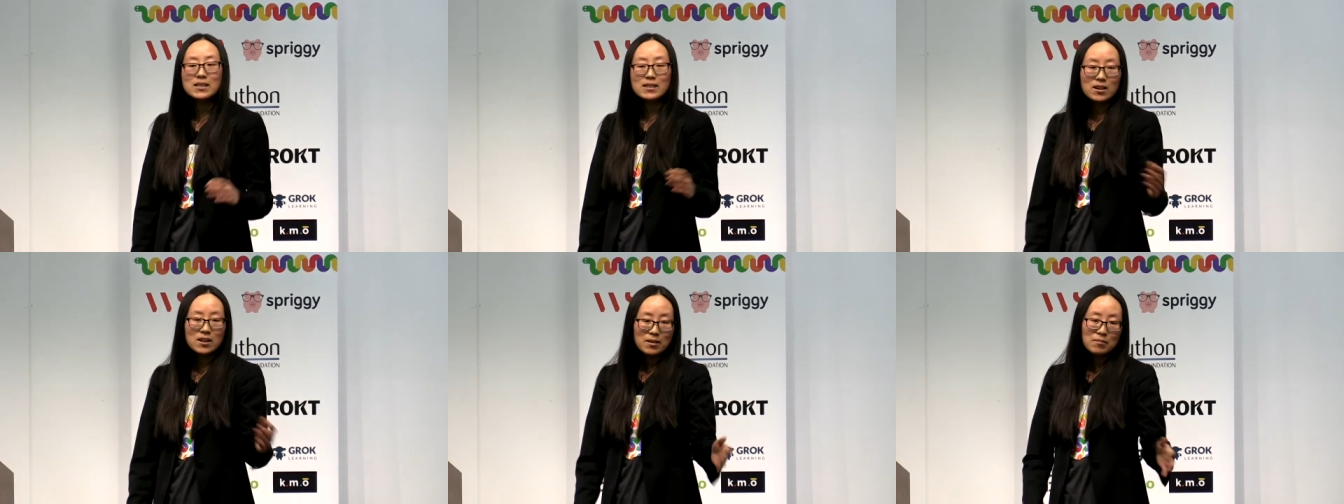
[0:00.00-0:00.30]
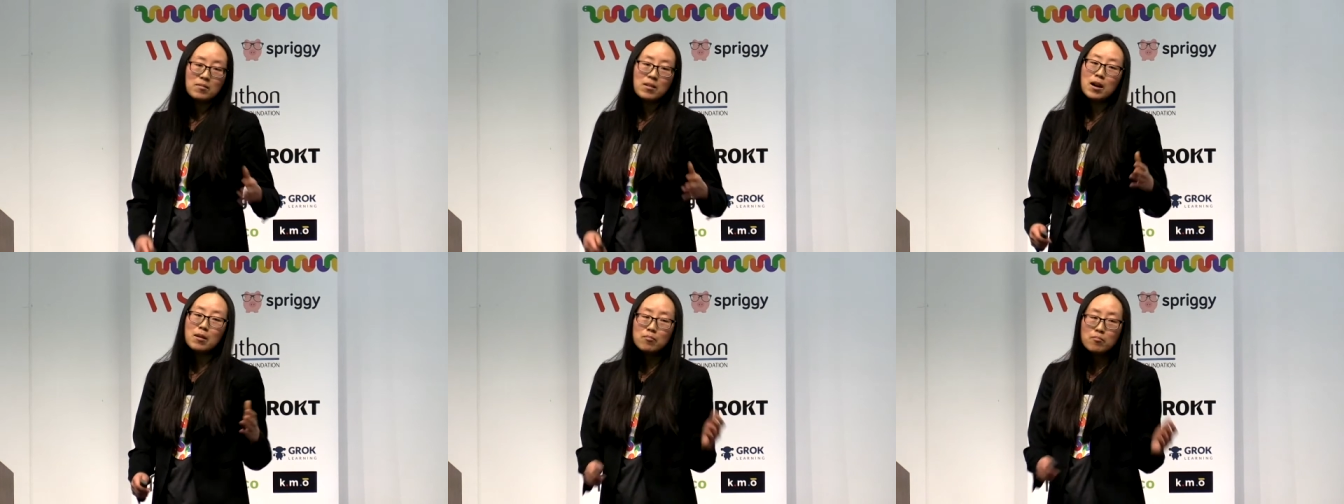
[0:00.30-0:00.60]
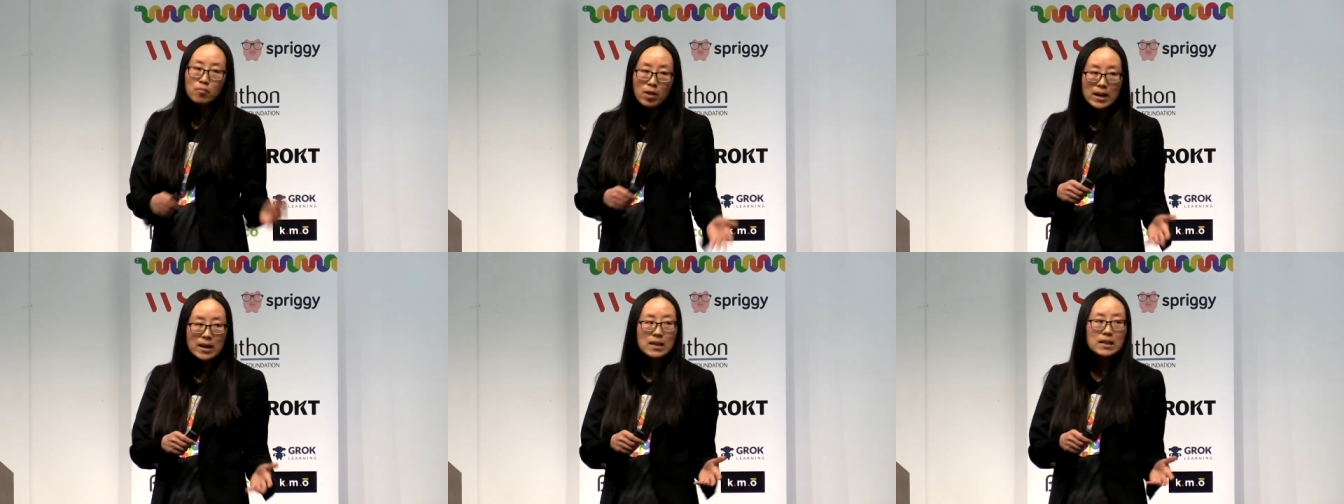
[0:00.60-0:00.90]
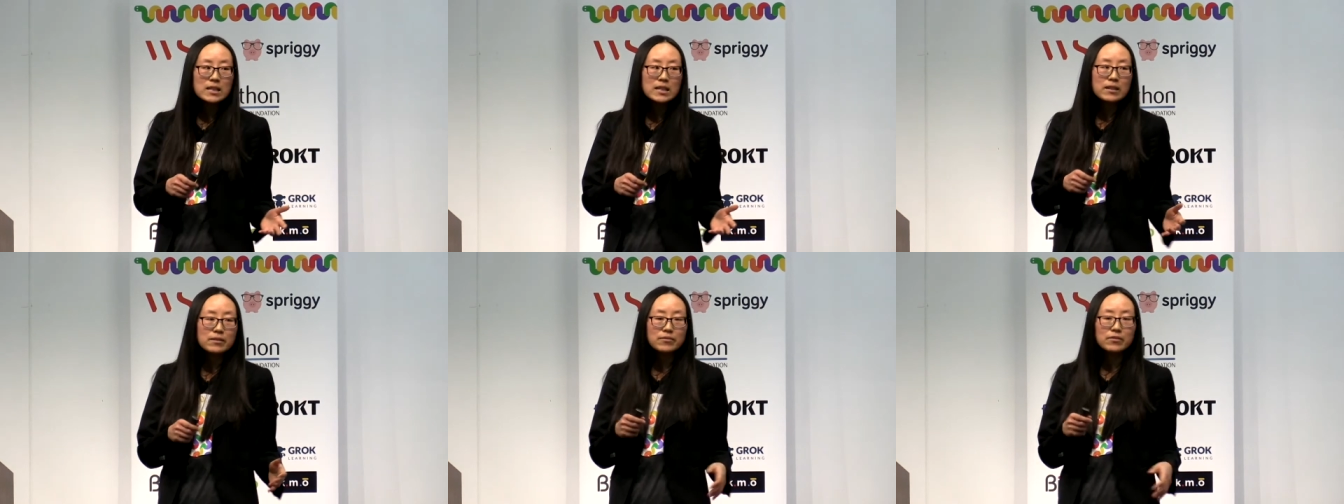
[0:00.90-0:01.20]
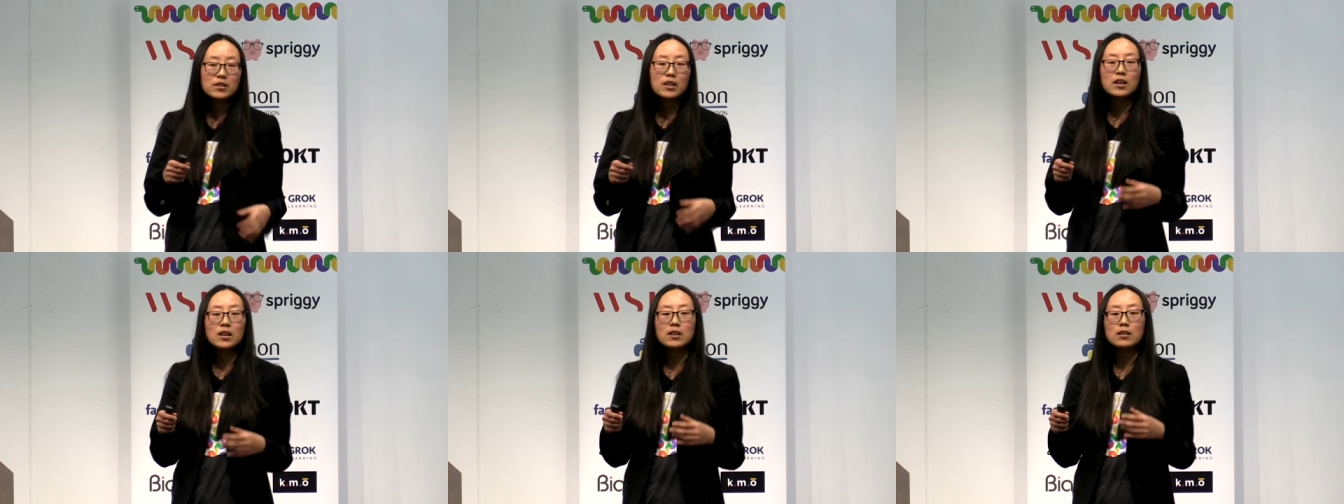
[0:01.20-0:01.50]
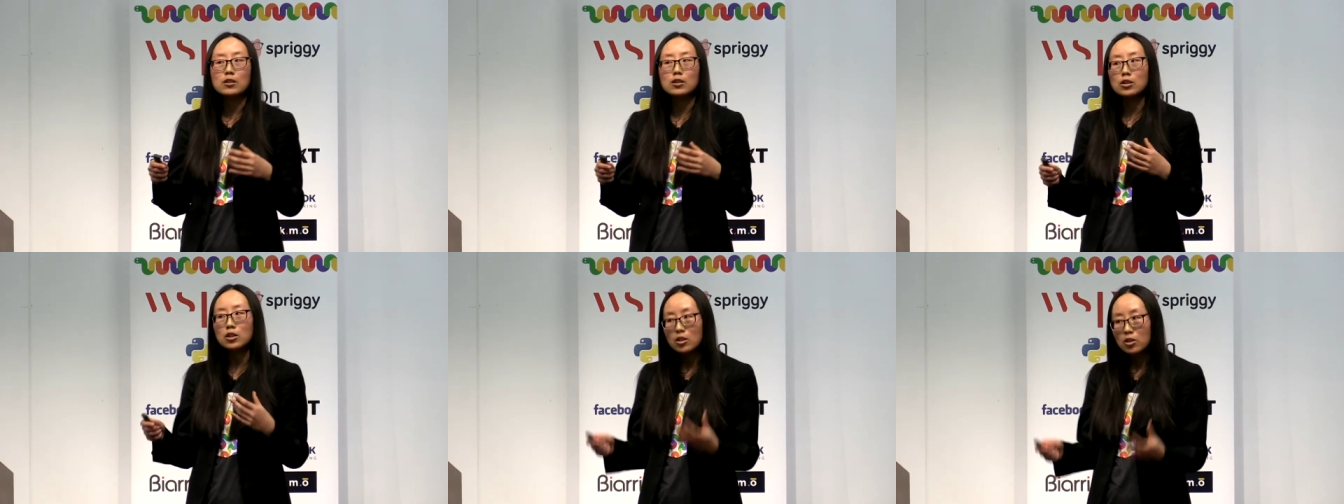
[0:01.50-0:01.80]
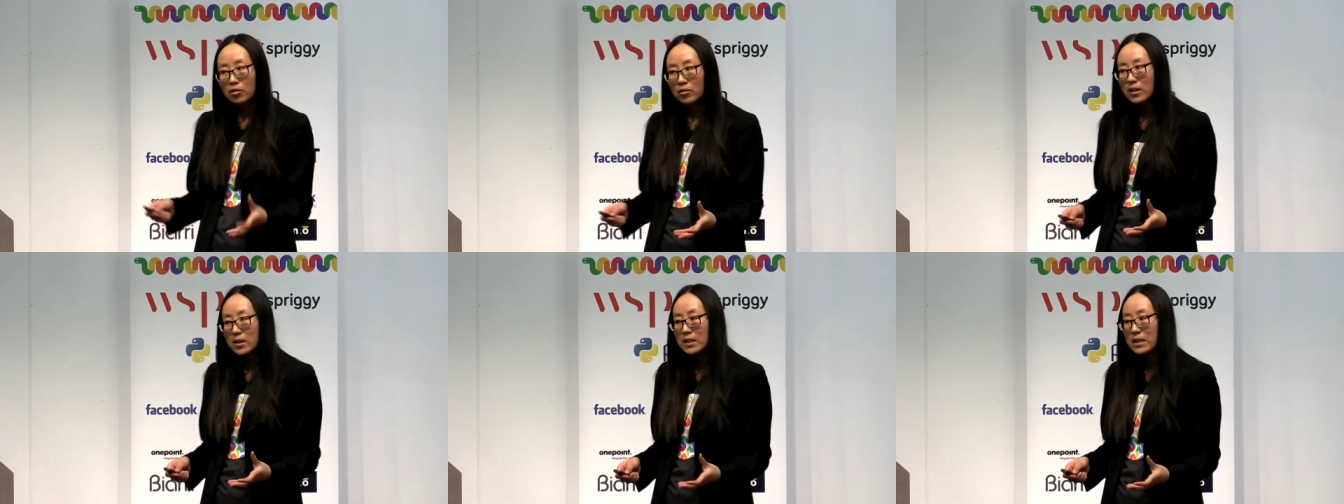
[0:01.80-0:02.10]
I, I'm relatively
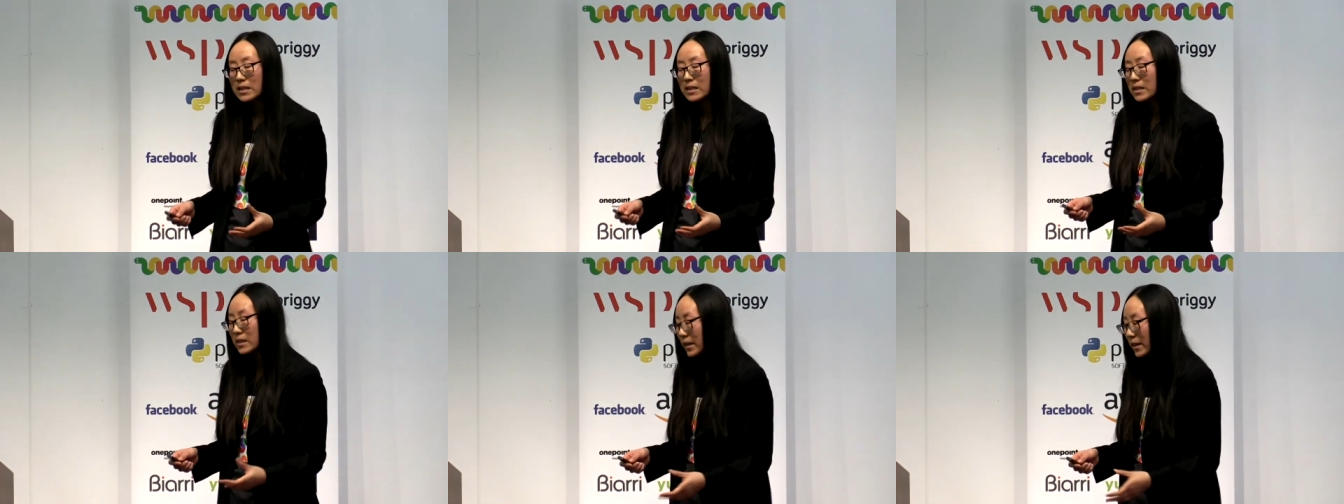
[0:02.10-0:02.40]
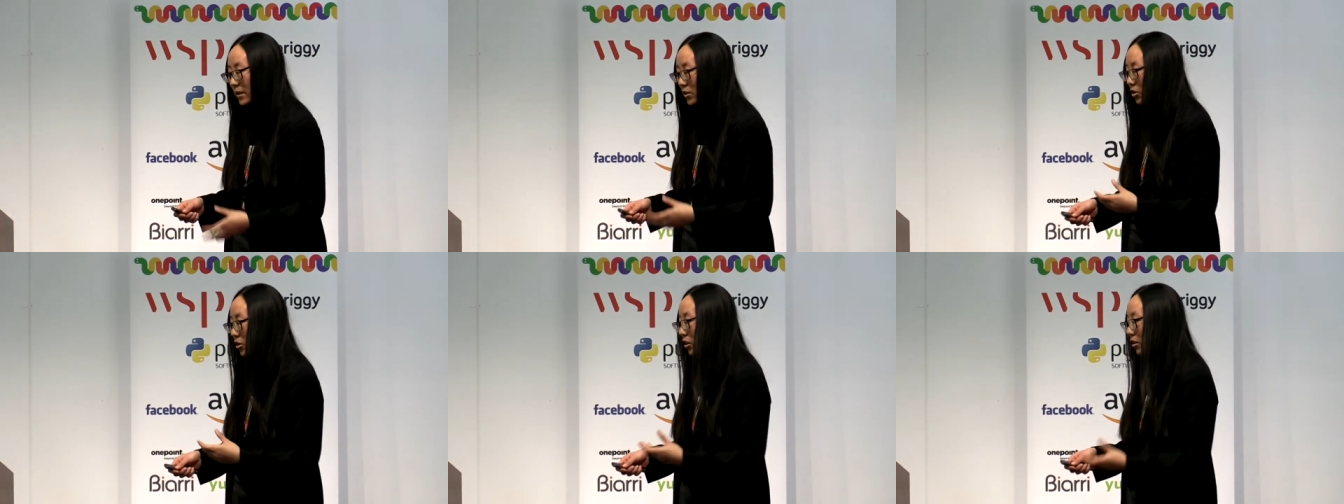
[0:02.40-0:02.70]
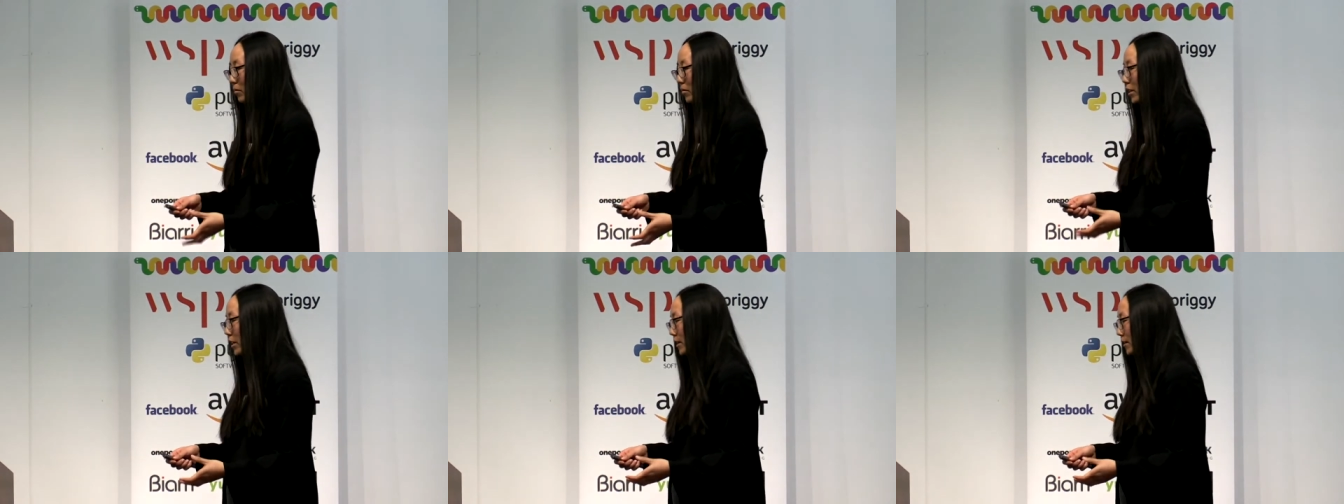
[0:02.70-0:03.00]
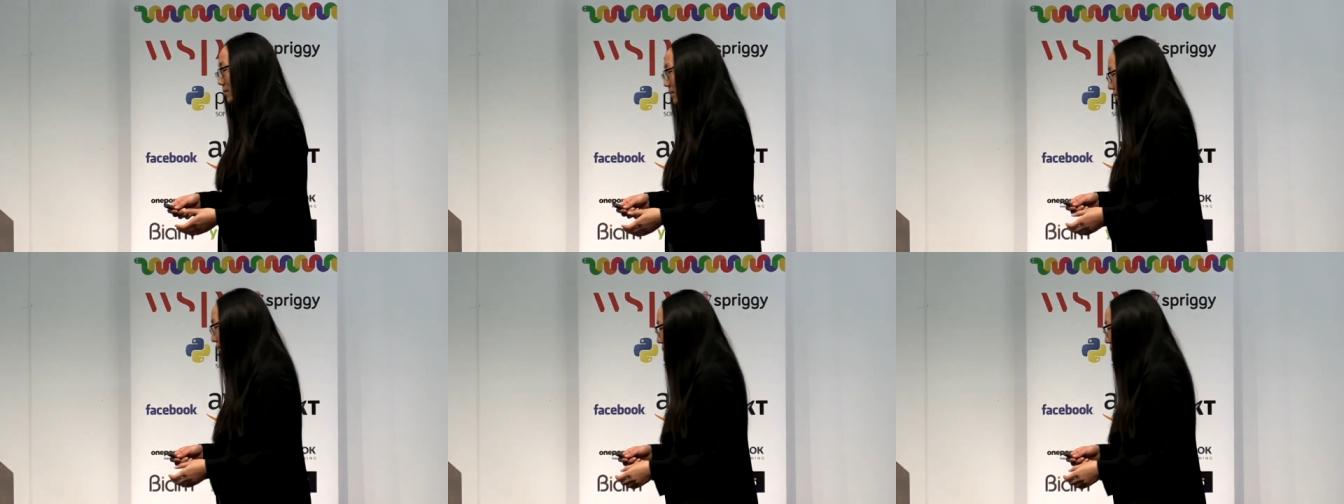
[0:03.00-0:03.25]
newer to sketch comedy,